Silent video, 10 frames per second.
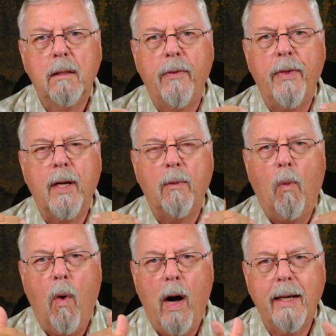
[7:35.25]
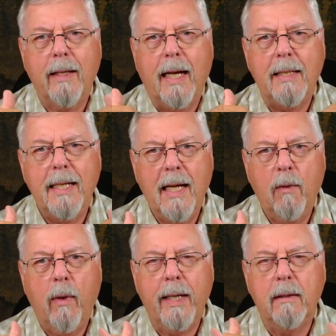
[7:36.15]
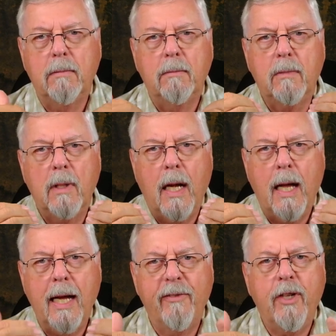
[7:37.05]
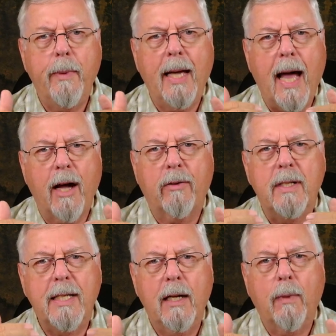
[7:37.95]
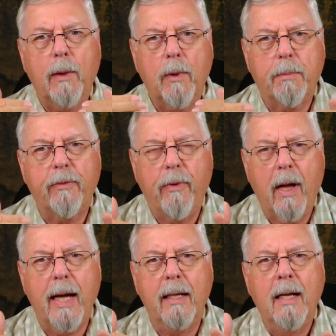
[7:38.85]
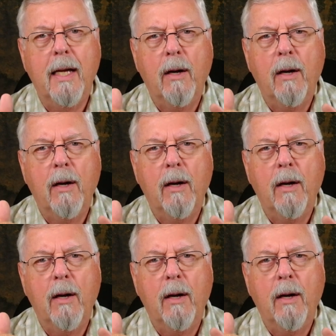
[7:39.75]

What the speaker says: than what that 10 weight AFTMA accurate 10 weight would provide.